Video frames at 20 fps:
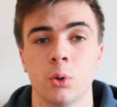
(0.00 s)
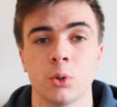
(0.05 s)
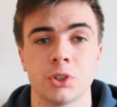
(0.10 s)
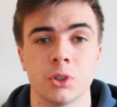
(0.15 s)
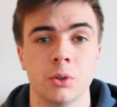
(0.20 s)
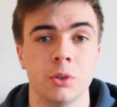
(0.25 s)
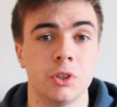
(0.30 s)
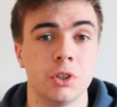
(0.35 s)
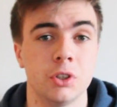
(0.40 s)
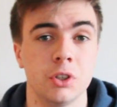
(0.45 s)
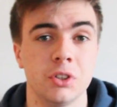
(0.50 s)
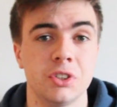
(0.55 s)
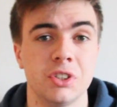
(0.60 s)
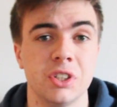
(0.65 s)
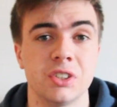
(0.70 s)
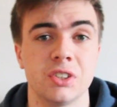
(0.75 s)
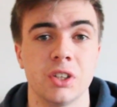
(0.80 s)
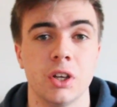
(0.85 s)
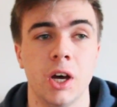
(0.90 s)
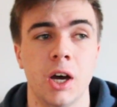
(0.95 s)
it also
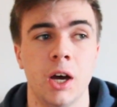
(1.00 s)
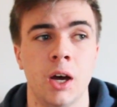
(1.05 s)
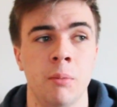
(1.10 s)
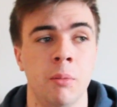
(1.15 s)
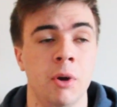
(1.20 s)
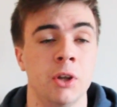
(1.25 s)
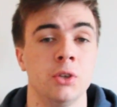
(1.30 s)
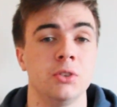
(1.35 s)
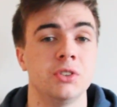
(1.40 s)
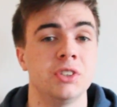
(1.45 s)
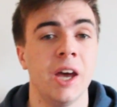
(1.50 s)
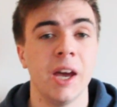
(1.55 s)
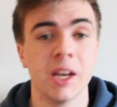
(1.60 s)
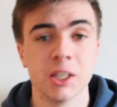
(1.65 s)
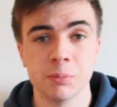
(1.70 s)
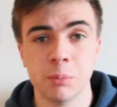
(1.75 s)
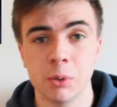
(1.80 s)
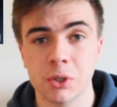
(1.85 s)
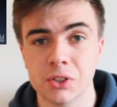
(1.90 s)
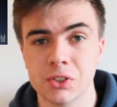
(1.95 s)
introduces a new
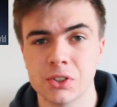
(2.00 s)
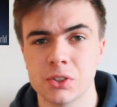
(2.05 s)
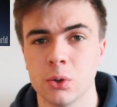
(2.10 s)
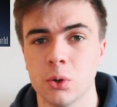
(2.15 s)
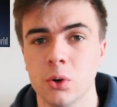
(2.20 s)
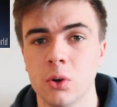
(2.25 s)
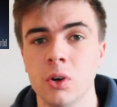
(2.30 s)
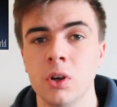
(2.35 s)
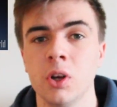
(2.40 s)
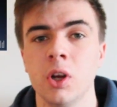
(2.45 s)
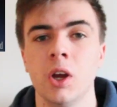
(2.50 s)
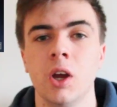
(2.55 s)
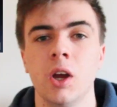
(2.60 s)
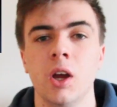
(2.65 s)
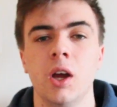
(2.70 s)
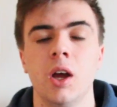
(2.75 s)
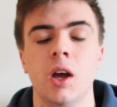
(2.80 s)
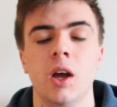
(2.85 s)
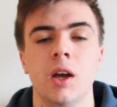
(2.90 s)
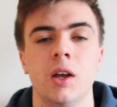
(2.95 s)
textbook store.
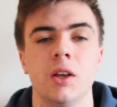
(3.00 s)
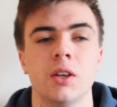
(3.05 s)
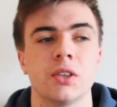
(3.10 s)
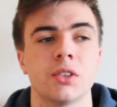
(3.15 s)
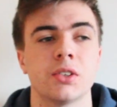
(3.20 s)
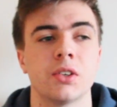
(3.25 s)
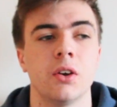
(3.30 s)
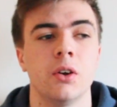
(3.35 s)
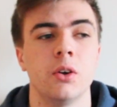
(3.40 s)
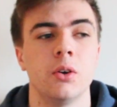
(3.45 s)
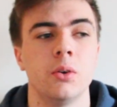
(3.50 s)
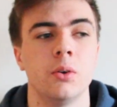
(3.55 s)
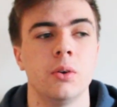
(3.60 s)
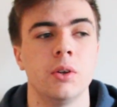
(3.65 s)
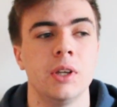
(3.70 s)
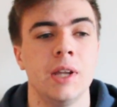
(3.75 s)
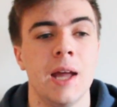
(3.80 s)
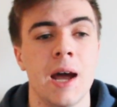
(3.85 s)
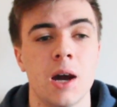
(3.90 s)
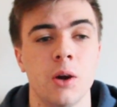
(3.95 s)
So
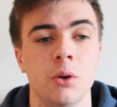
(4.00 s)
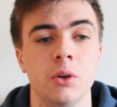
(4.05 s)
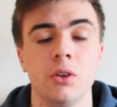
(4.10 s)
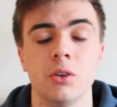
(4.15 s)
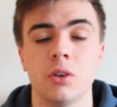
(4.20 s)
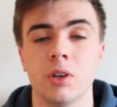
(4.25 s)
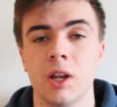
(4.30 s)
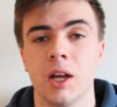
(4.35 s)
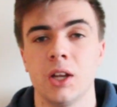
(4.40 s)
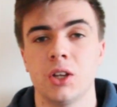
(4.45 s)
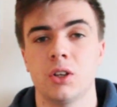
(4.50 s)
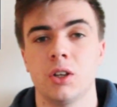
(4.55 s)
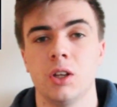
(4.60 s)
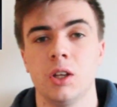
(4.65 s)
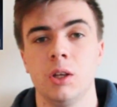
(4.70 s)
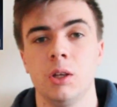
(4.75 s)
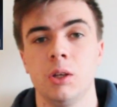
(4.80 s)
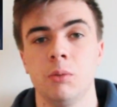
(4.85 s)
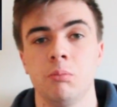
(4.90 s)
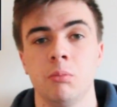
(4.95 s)
now you can
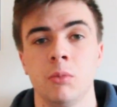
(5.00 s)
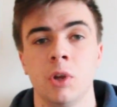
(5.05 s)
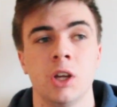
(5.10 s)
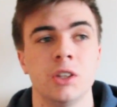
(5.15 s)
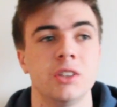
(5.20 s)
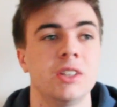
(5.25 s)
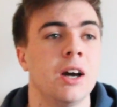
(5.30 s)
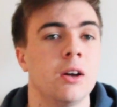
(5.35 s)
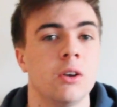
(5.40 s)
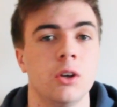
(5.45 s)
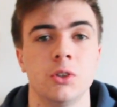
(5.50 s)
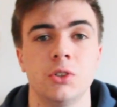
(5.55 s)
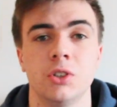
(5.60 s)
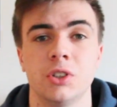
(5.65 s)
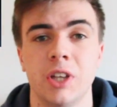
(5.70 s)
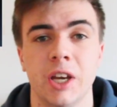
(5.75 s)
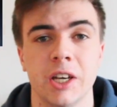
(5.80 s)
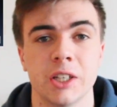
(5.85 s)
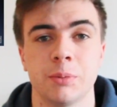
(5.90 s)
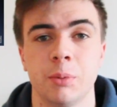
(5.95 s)
actually download
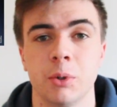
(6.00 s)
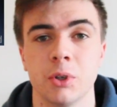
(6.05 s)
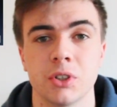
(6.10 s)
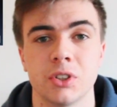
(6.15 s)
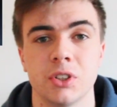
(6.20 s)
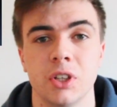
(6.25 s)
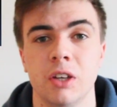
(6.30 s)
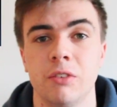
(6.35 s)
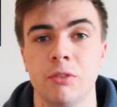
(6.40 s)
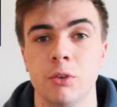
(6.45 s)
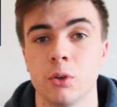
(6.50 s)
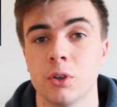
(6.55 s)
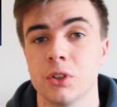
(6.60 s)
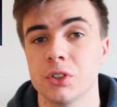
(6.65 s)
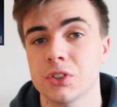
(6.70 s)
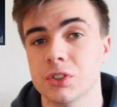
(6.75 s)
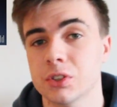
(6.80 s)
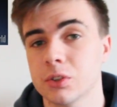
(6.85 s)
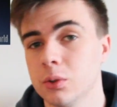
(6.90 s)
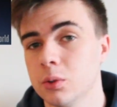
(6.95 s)
your textbooks if you're
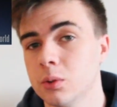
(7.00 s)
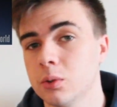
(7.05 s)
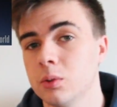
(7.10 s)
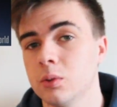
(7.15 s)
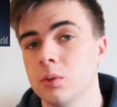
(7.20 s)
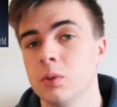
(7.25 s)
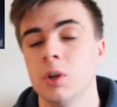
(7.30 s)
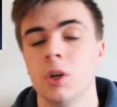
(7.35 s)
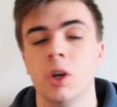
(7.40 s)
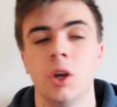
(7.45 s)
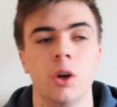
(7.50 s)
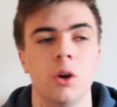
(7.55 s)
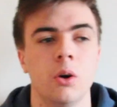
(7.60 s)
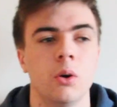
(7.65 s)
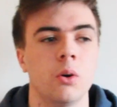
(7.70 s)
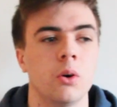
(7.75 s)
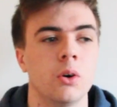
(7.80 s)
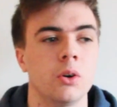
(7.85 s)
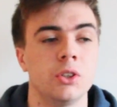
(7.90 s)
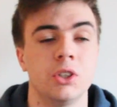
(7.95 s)
at school
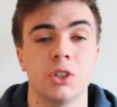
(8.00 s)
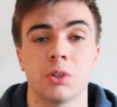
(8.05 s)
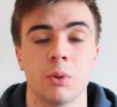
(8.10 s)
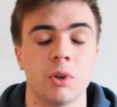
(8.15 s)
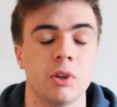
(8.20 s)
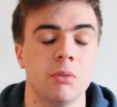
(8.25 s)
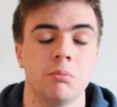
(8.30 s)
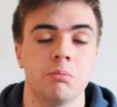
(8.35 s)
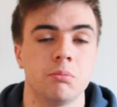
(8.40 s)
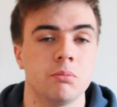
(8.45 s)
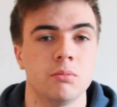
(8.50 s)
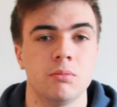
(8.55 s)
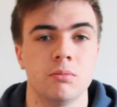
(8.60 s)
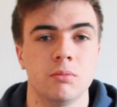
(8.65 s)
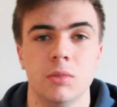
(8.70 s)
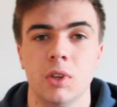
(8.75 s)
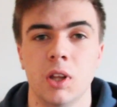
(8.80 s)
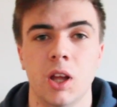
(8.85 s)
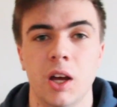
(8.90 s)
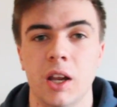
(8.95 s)
or just want
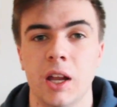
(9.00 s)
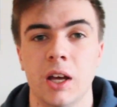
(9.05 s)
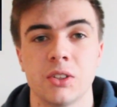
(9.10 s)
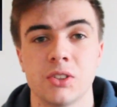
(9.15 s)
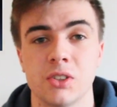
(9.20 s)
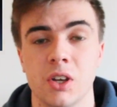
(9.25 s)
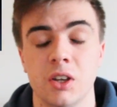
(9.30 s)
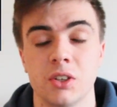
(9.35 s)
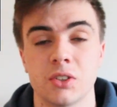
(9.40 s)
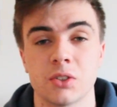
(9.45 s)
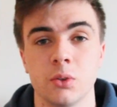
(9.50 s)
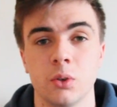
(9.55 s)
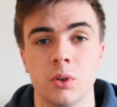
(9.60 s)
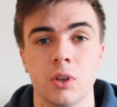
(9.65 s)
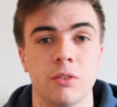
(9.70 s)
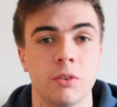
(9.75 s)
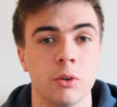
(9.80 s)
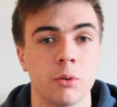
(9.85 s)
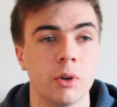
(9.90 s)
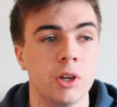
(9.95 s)
to learn outside of
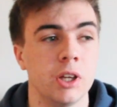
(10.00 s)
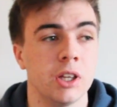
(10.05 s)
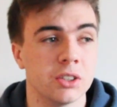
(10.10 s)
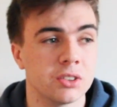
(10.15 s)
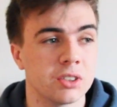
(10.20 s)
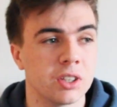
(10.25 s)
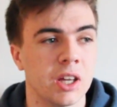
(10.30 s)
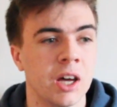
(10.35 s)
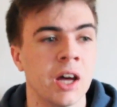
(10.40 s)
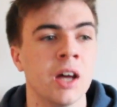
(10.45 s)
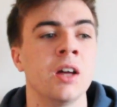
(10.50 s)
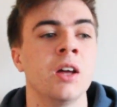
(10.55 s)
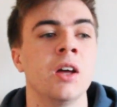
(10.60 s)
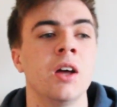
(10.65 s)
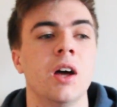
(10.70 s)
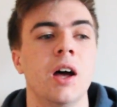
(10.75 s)
school if you're really into that.